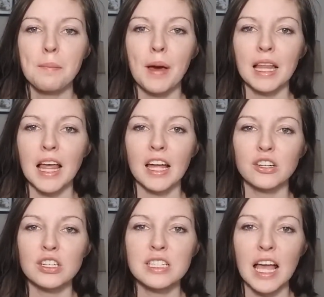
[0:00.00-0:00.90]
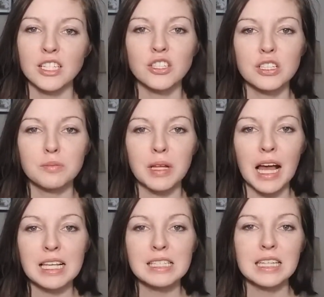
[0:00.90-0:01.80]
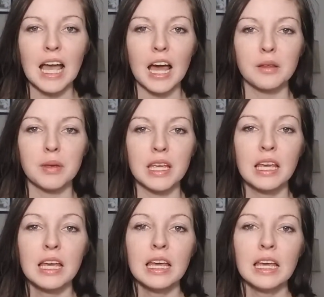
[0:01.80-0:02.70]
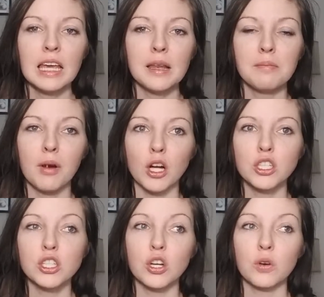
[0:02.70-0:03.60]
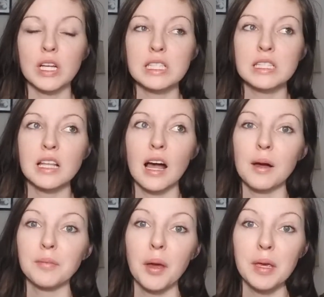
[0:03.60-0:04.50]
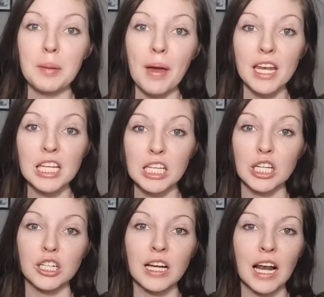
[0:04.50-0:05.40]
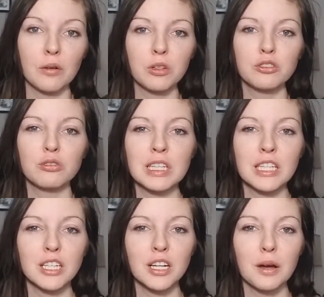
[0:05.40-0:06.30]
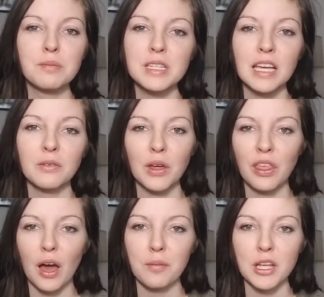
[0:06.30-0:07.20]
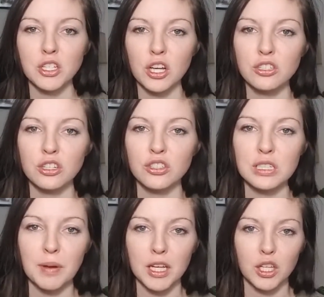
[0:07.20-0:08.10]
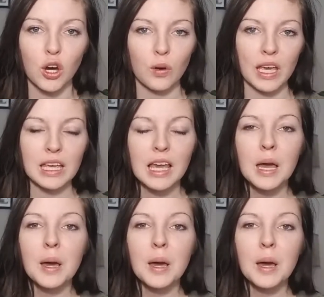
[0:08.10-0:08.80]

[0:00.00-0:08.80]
bilateral sagittal split osteotomy, in March, so it's coming up on a year, and I will do a year update with how my jaw surgery's been going.